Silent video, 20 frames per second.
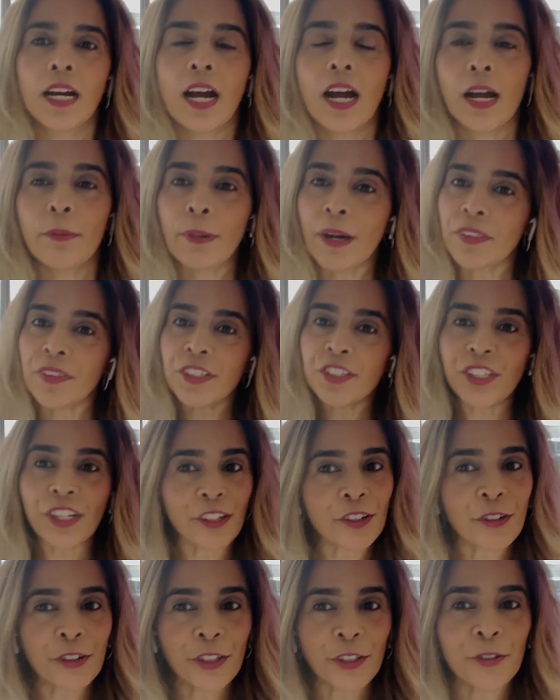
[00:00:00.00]
about the
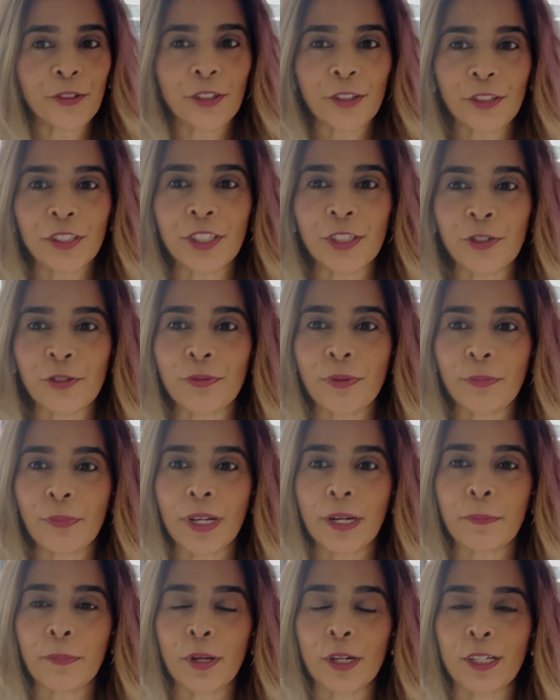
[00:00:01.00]
genital urinary syndrome of
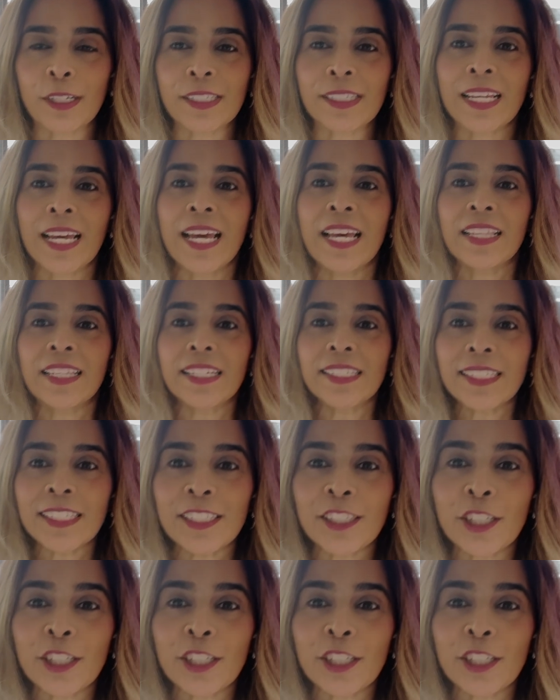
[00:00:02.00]
menopause. This is